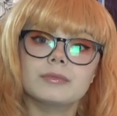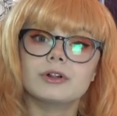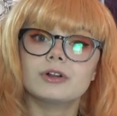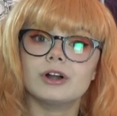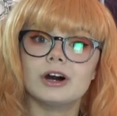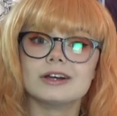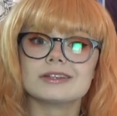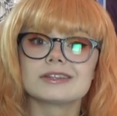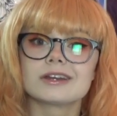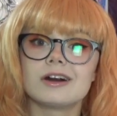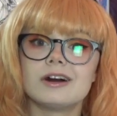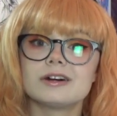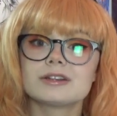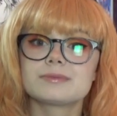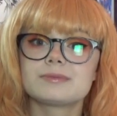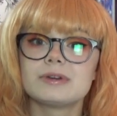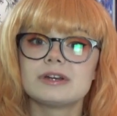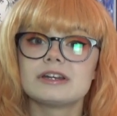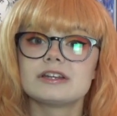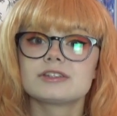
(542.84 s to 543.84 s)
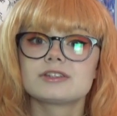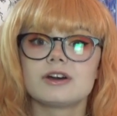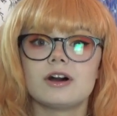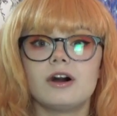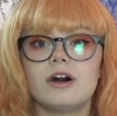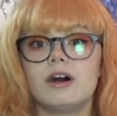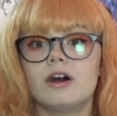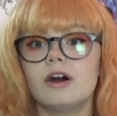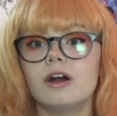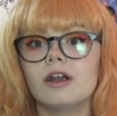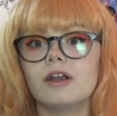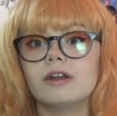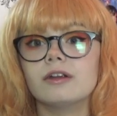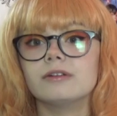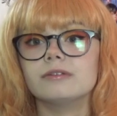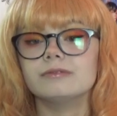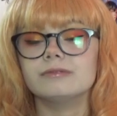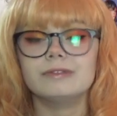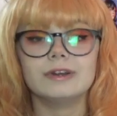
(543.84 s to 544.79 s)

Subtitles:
Closet cosplays are